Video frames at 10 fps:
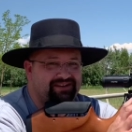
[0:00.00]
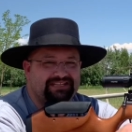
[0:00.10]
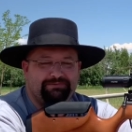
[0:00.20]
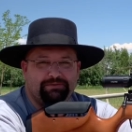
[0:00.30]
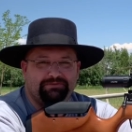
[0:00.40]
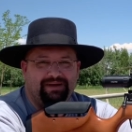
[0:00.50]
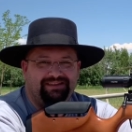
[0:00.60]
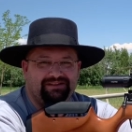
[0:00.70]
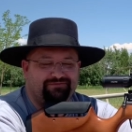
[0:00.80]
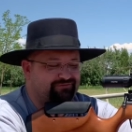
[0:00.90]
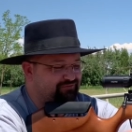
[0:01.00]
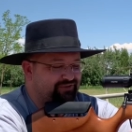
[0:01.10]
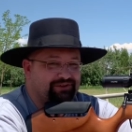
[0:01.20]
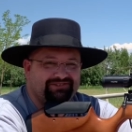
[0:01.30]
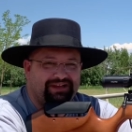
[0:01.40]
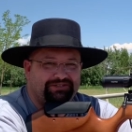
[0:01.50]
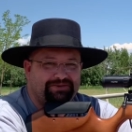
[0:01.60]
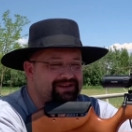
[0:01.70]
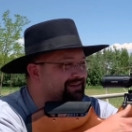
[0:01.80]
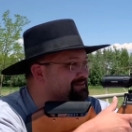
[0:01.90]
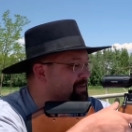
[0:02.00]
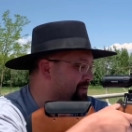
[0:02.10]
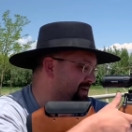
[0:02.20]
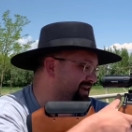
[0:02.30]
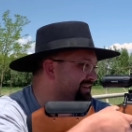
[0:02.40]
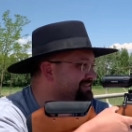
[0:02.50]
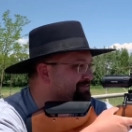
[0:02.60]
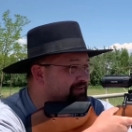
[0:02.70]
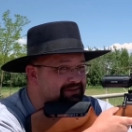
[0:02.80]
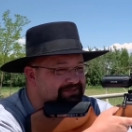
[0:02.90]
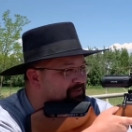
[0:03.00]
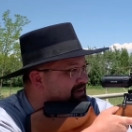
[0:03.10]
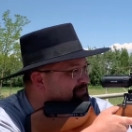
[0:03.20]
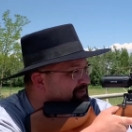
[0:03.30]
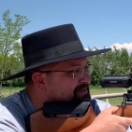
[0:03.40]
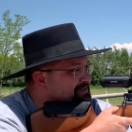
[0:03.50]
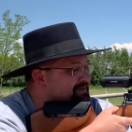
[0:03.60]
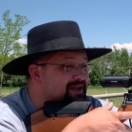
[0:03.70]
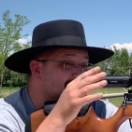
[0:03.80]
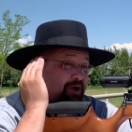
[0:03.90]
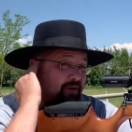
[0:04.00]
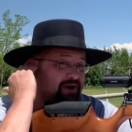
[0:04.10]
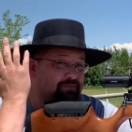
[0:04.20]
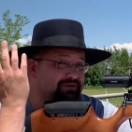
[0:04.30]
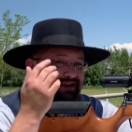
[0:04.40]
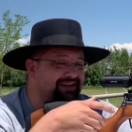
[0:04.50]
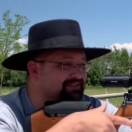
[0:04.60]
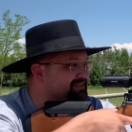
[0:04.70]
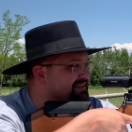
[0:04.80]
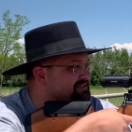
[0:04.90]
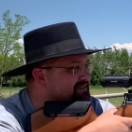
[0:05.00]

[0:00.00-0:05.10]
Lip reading: needs to be respected. It feels like shooting a toy. It's really enjoyable to shoot. No ear protection, as you